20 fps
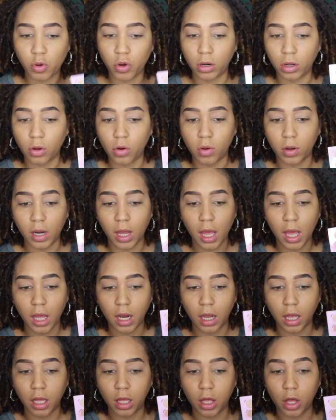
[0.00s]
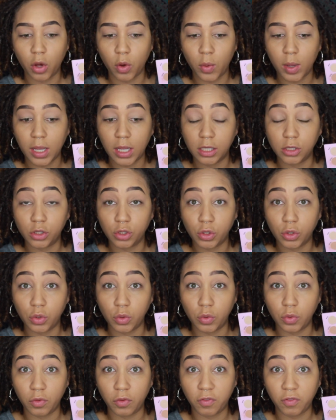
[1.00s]
I'm going to go on ahead and go
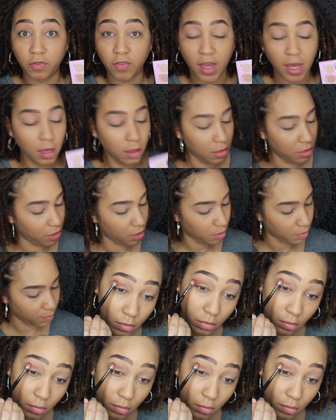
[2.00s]
into Faith.